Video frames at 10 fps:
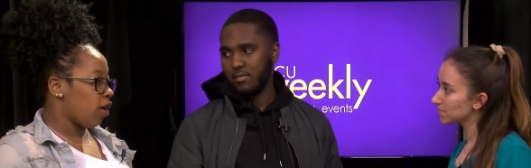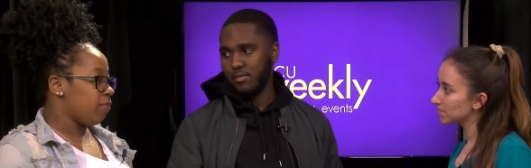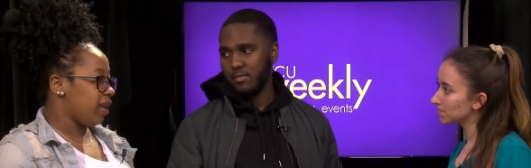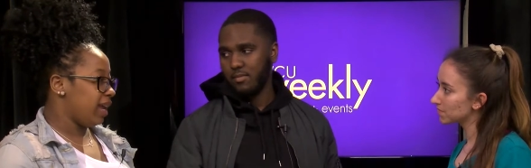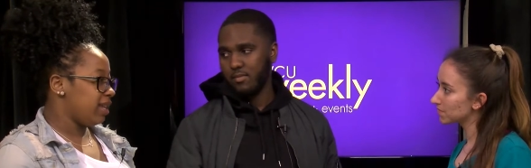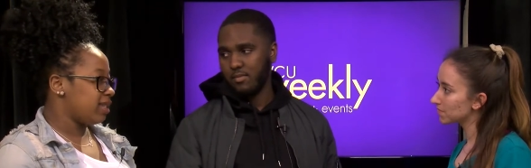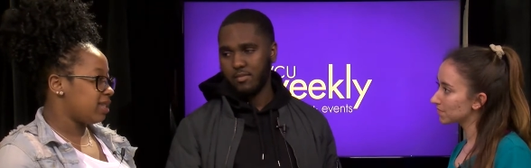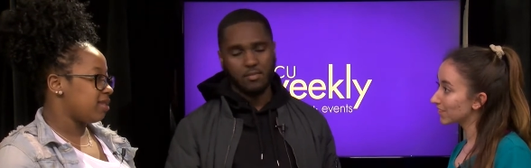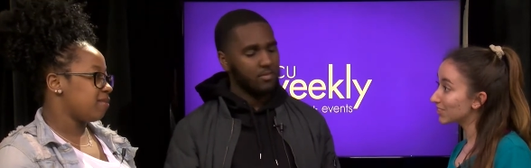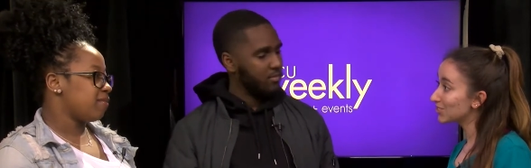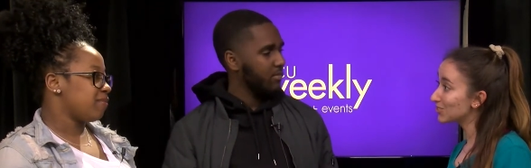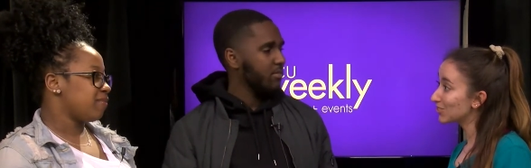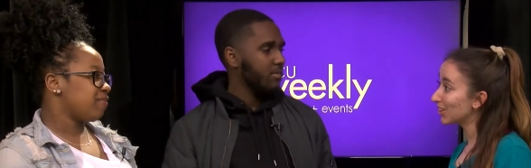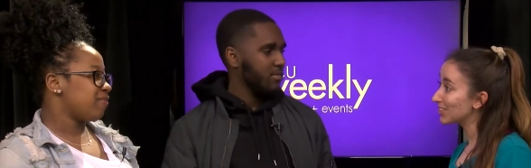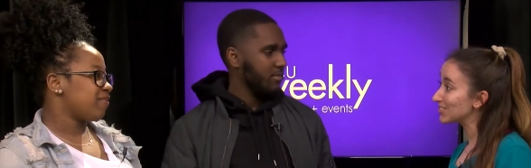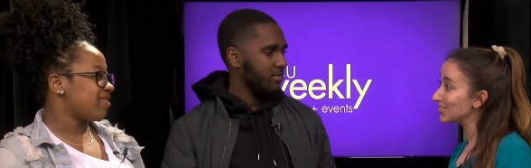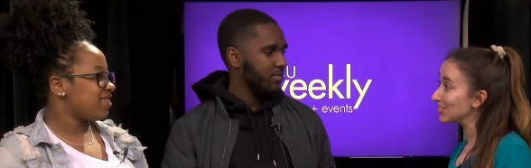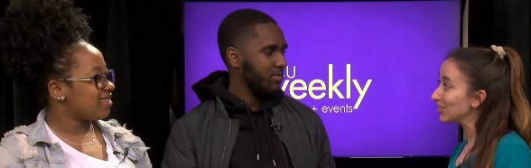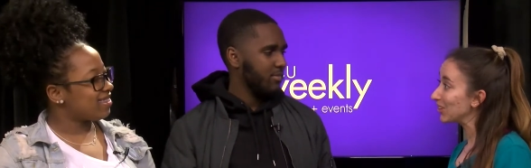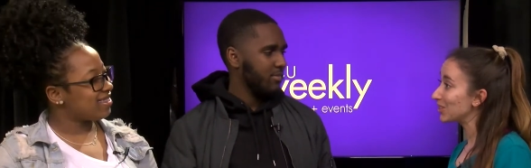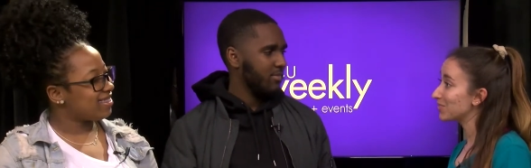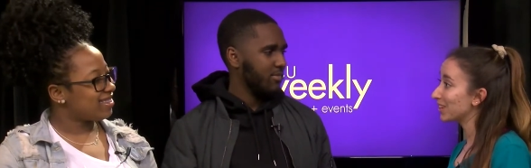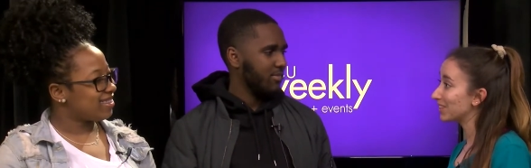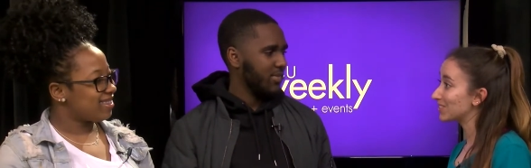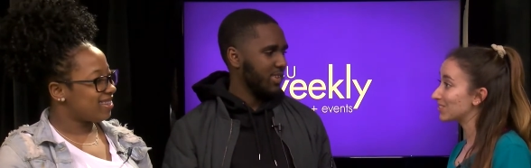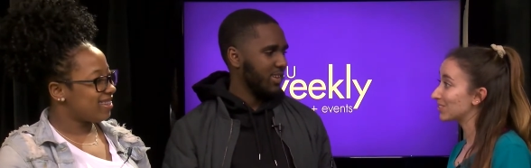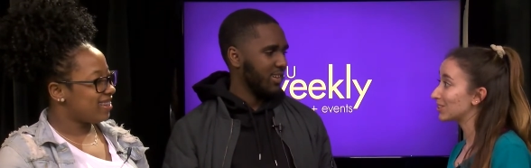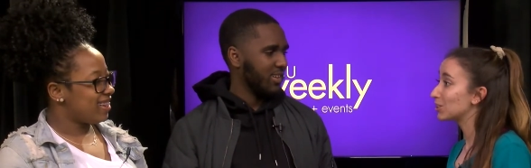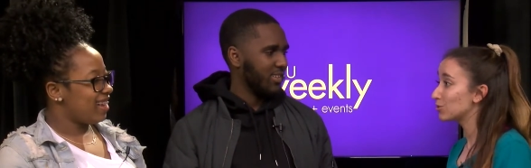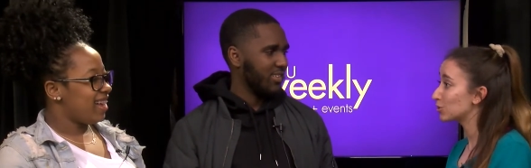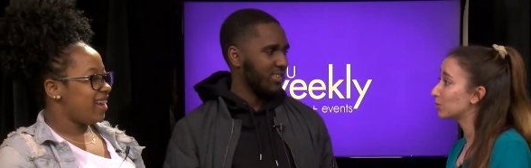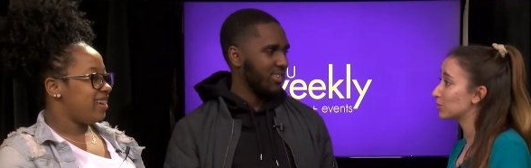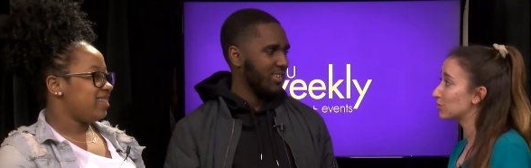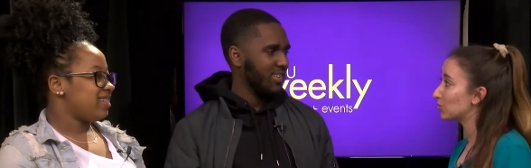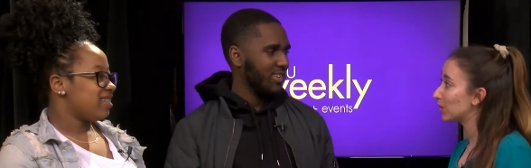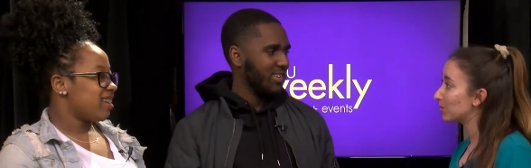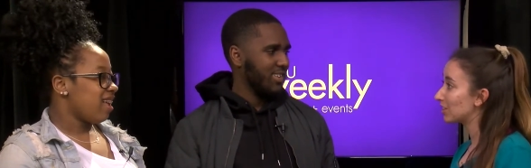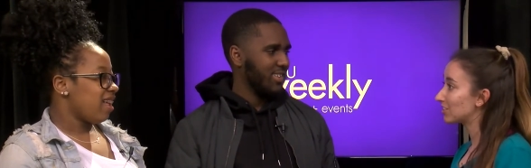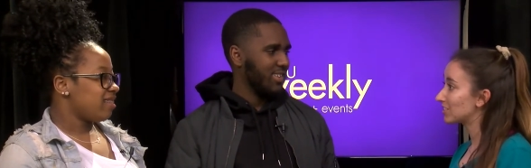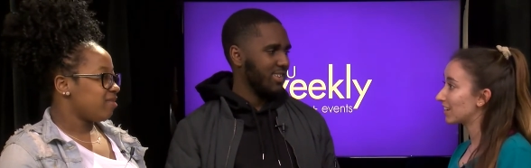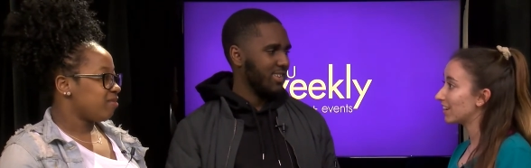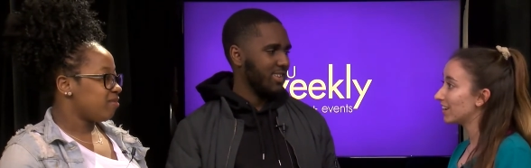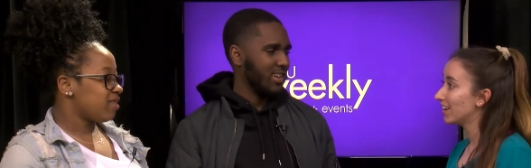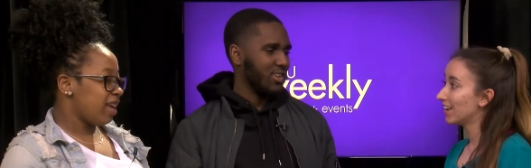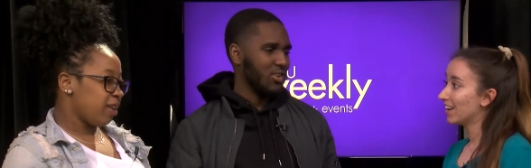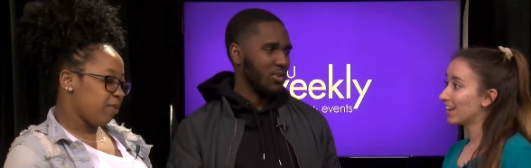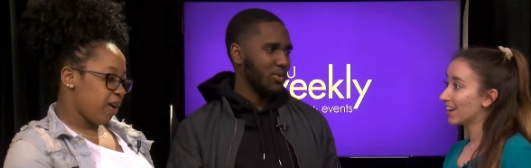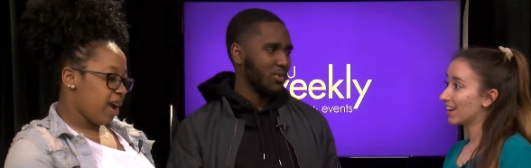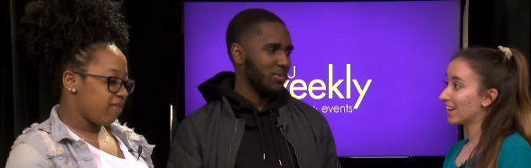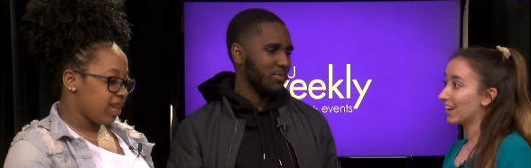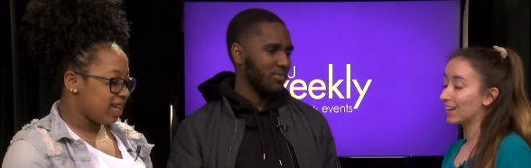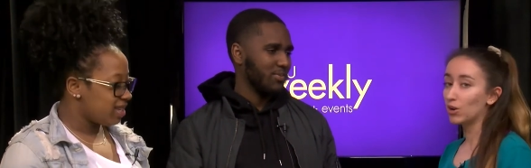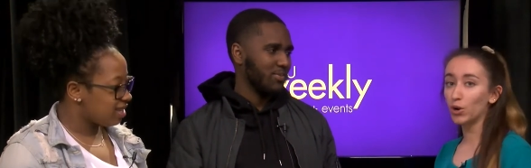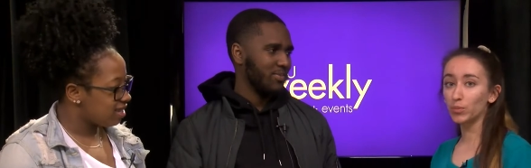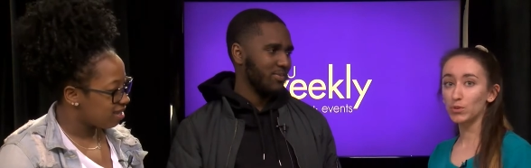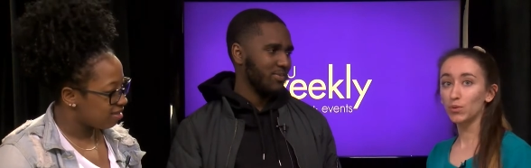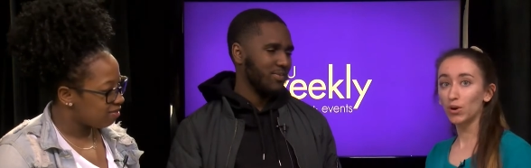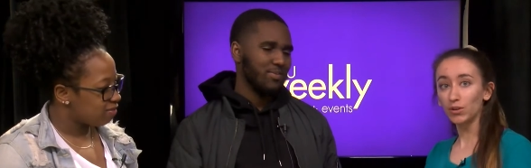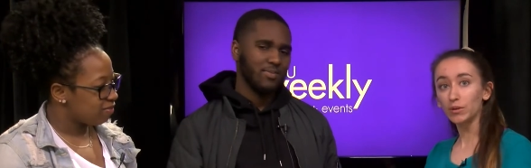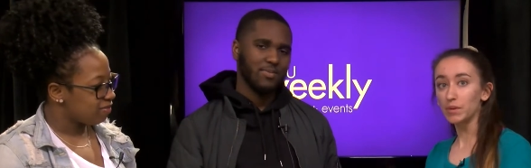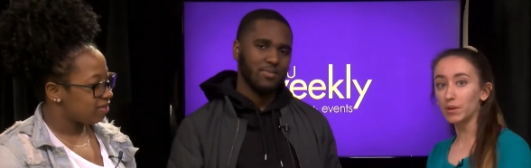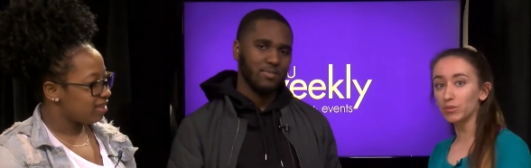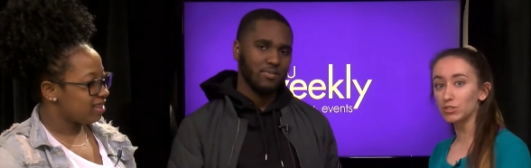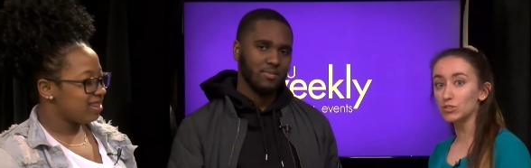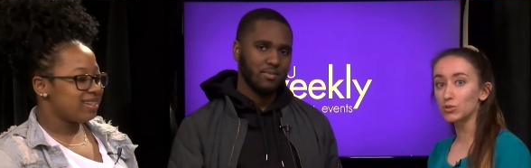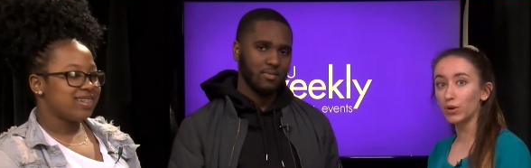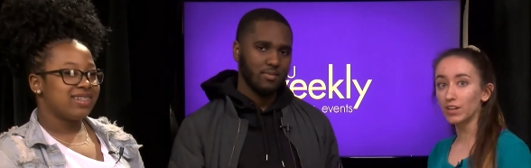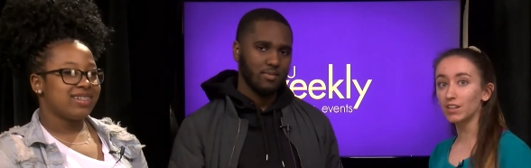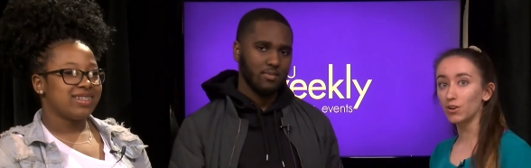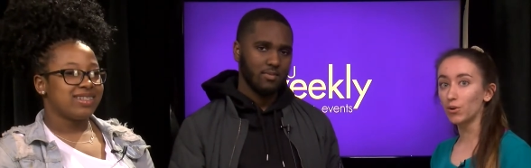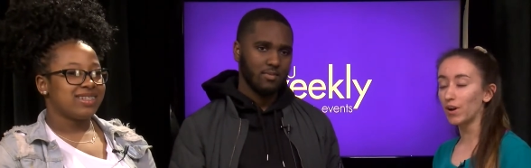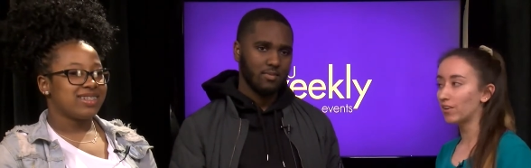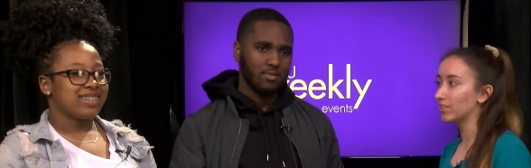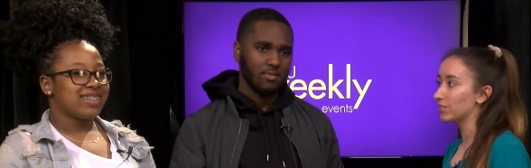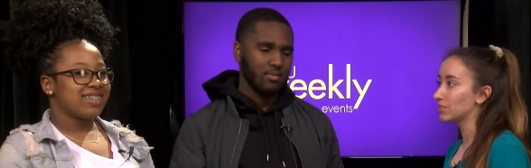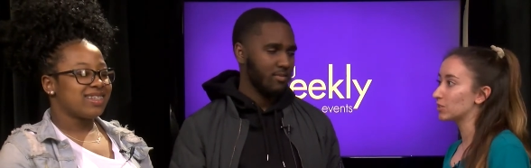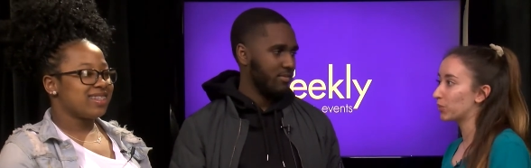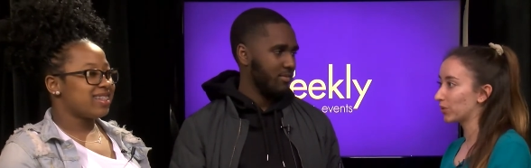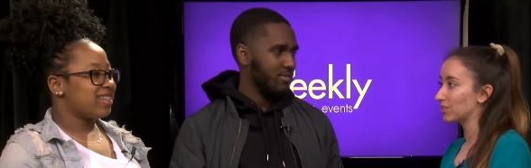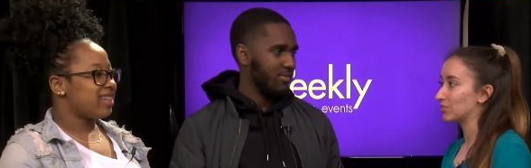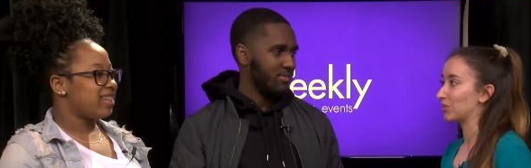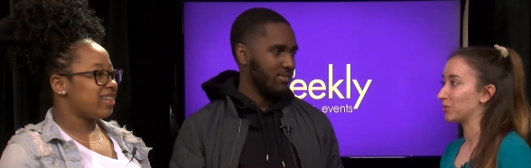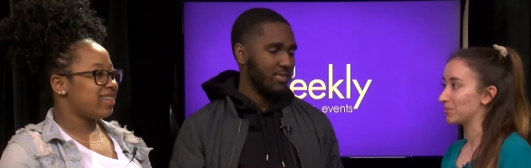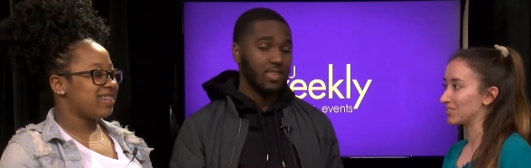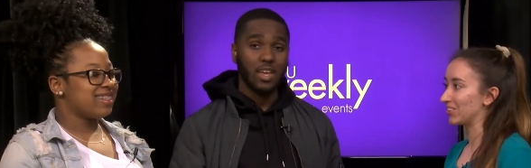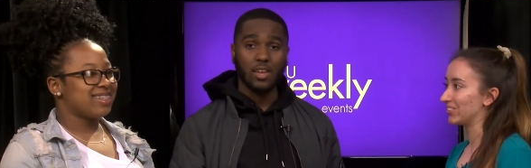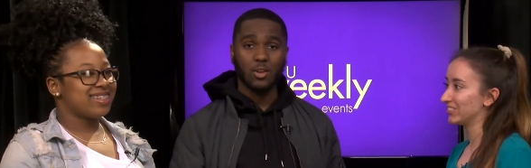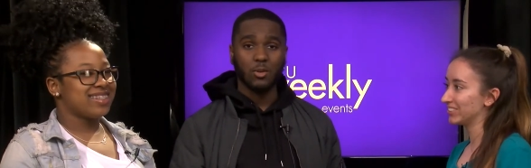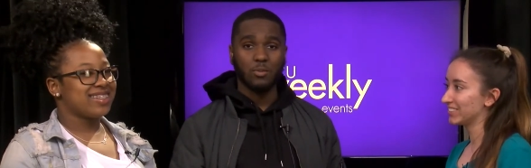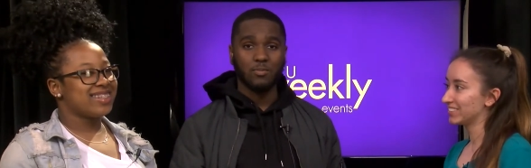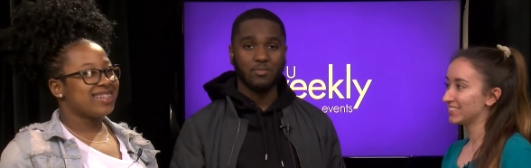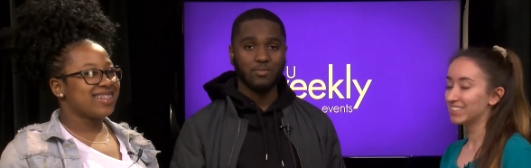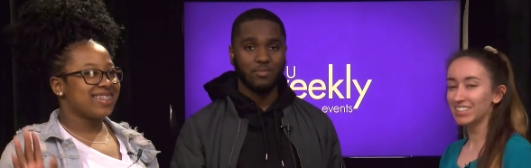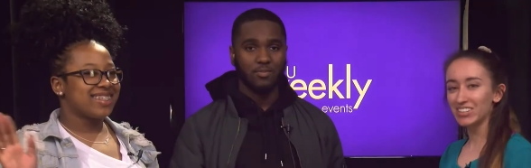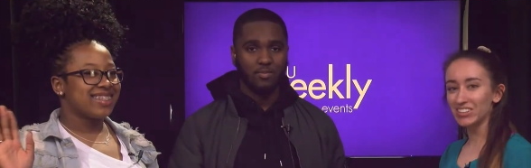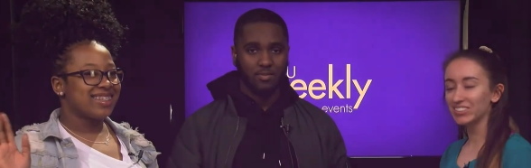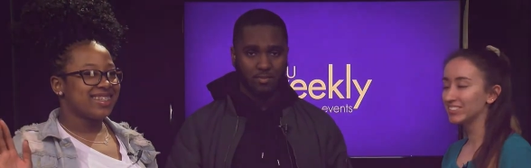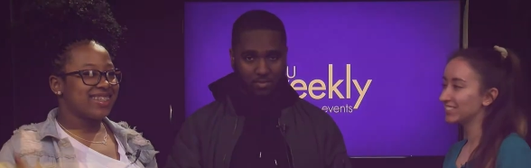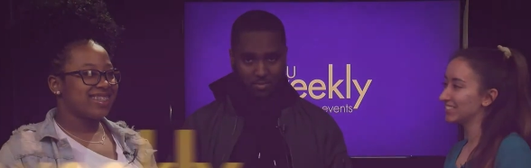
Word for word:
Speaker 1: updates.
Speaker 2: That sounds great. Sounds like a great event. So thank, thank you so much for joining me here today. Thank, thank you. for having me. us. And I hope you all will be able to join and go out and support this group. So thank you. Thank you.